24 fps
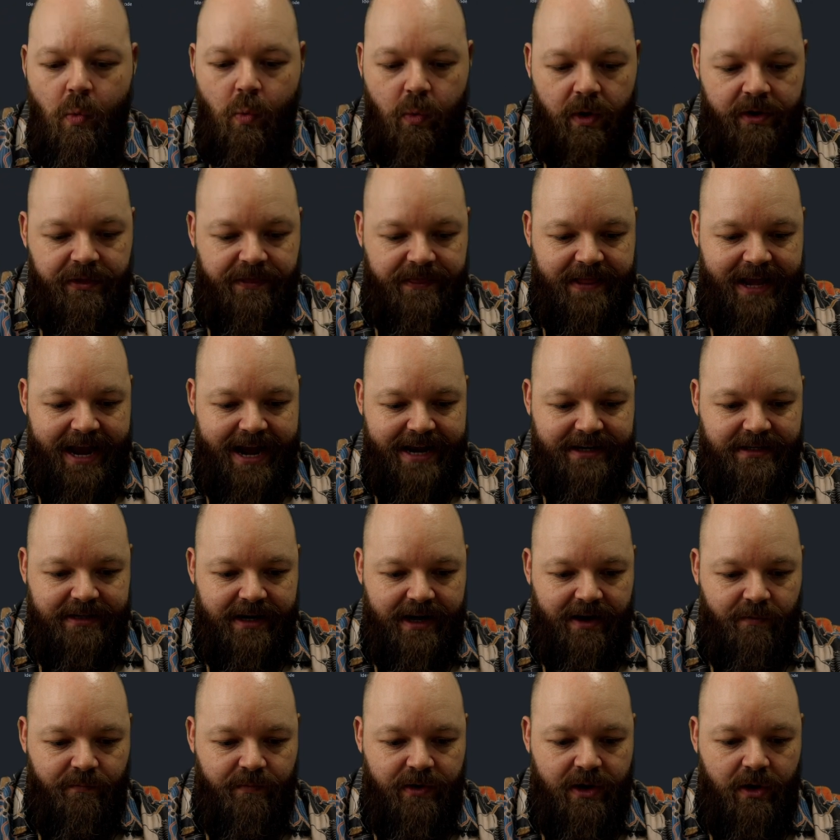With that,
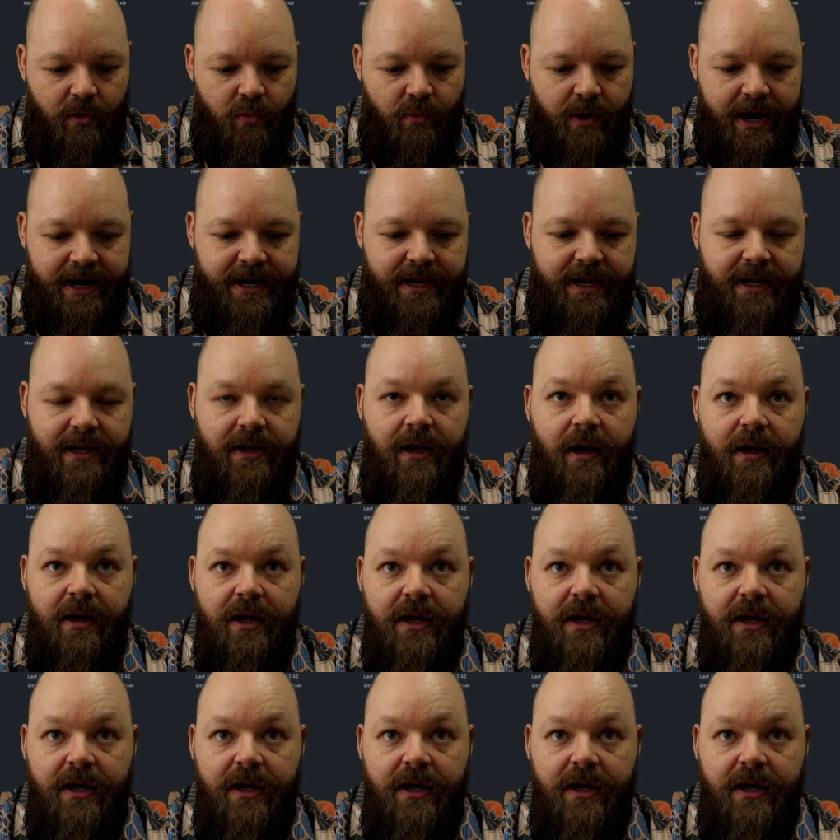uh, we are ready